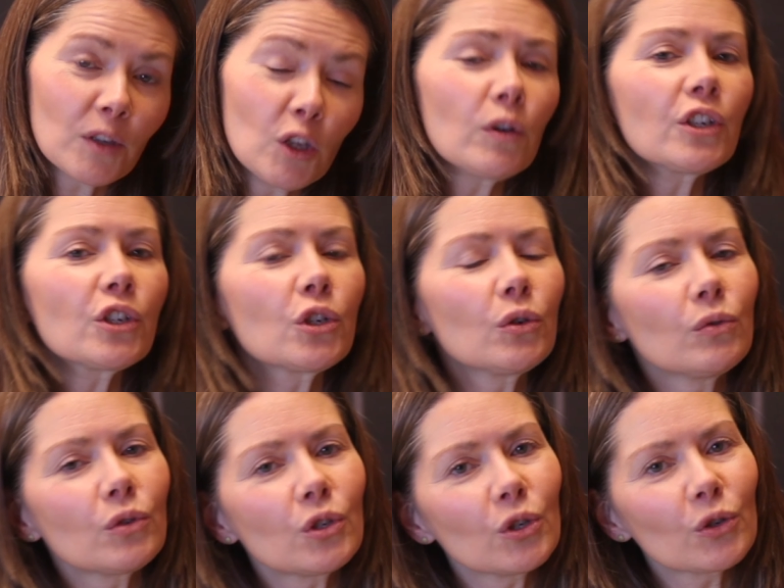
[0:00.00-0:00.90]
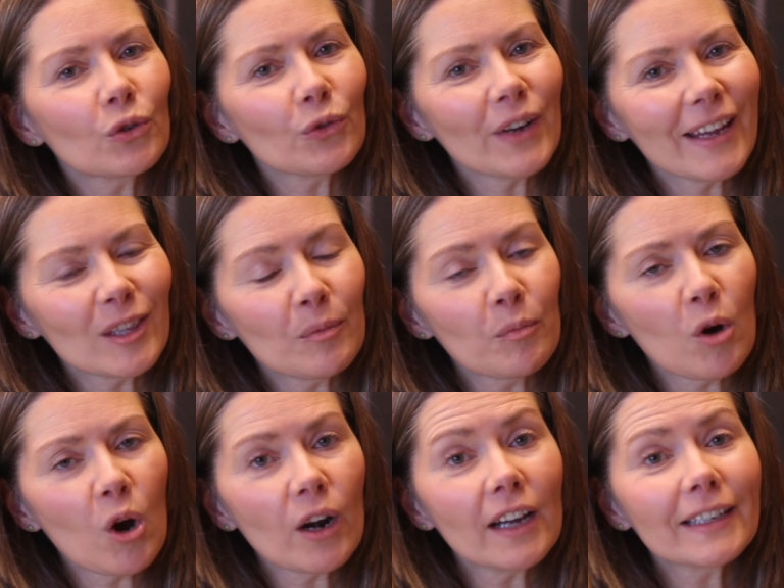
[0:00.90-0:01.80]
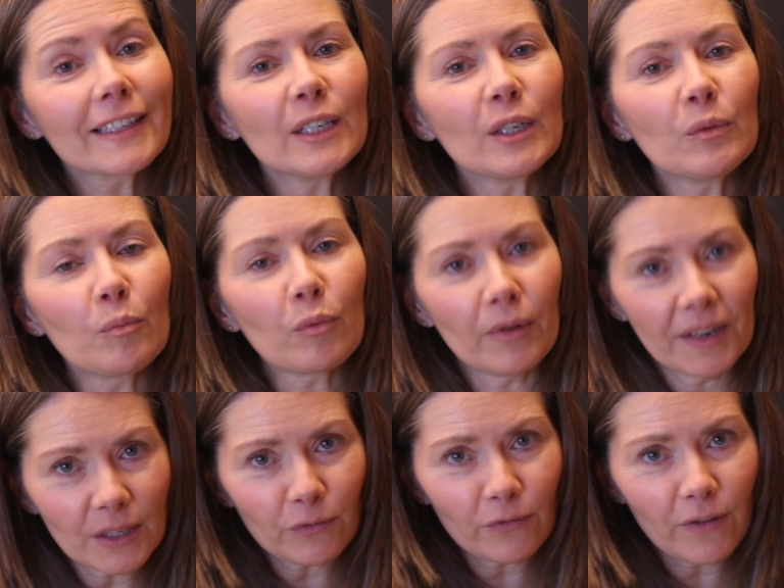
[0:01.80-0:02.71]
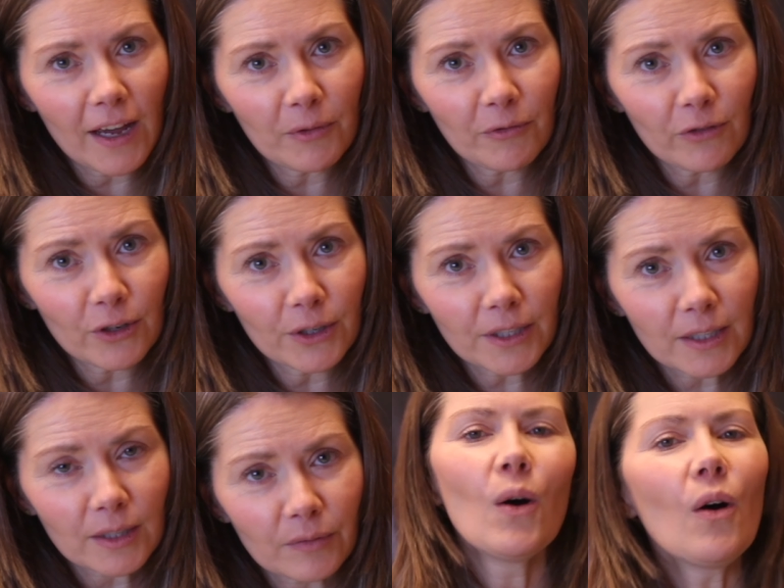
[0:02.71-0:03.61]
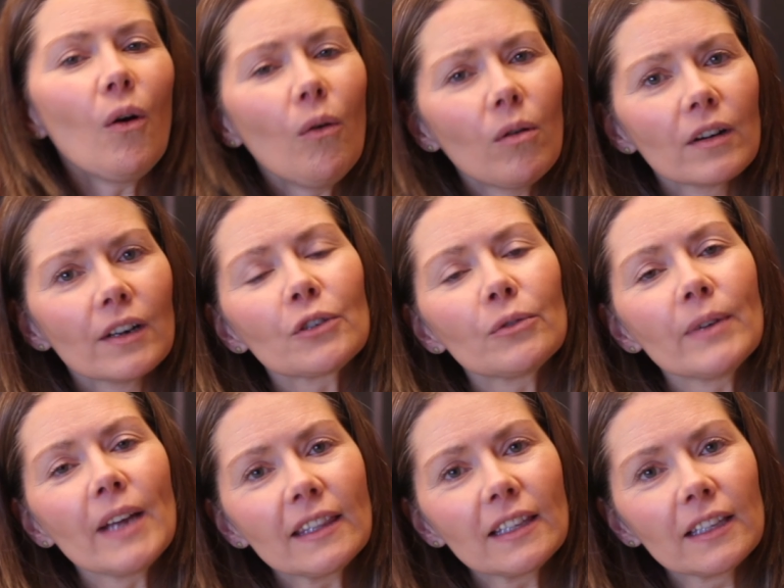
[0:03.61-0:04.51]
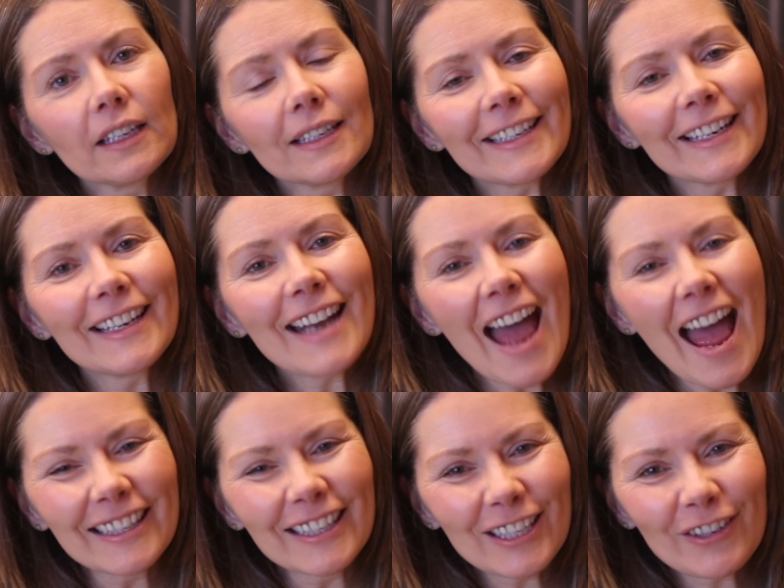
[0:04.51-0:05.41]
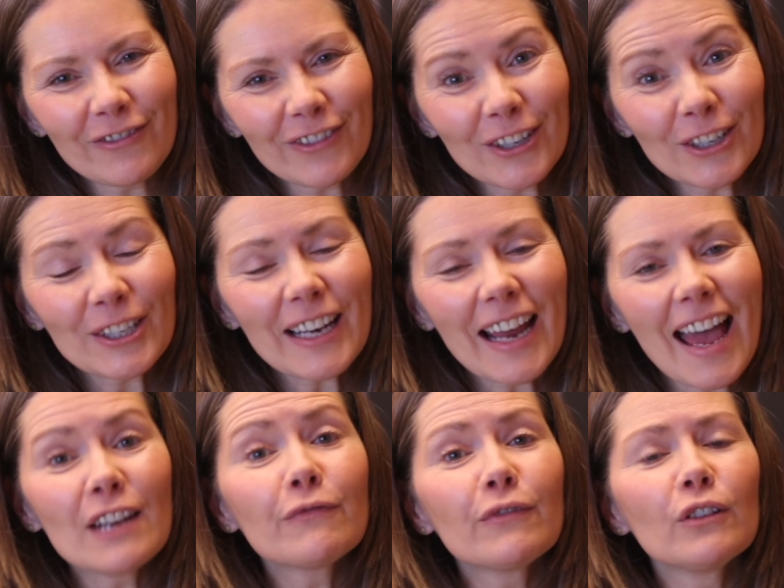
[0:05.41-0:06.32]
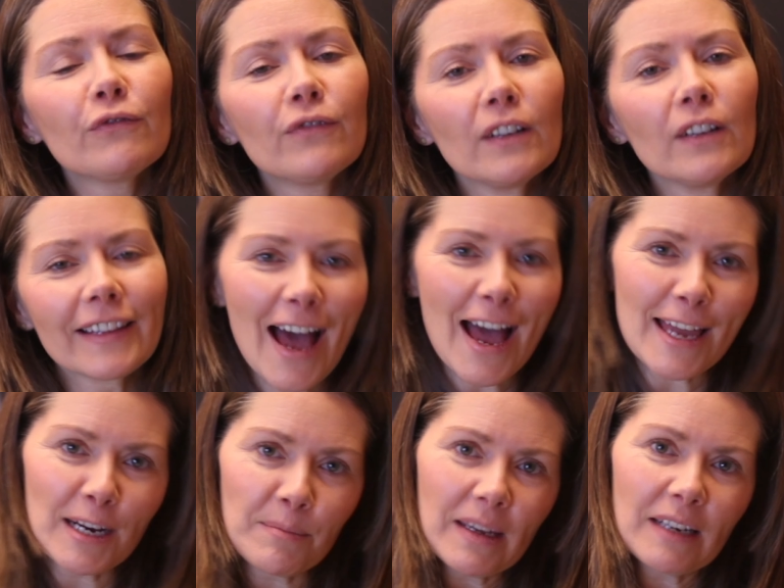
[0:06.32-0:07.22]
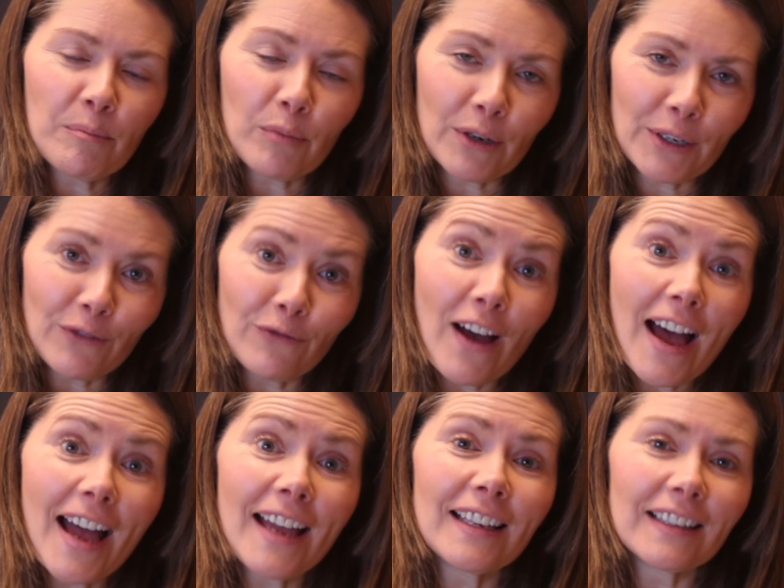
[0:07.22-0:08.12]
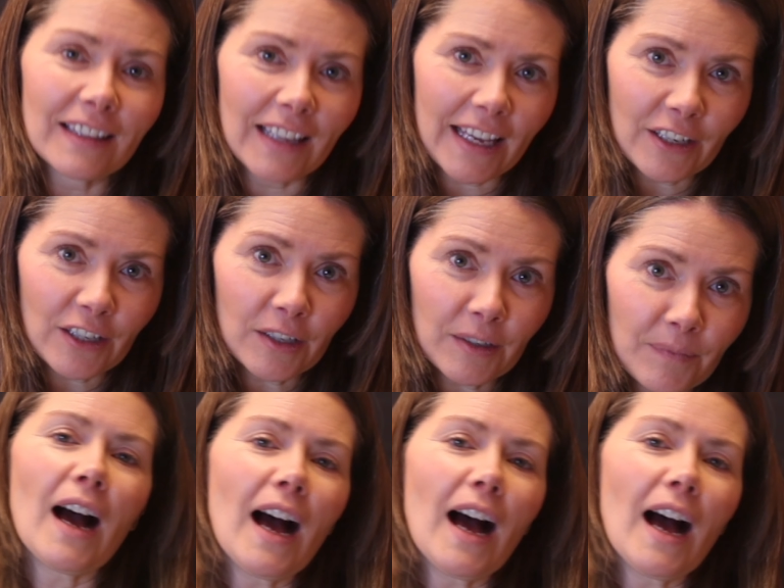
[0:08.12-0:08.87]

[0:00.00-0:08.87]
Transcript: You can choose to create the product in Printify first, or create the listing in Etsy first and fulfill the item in Printify later.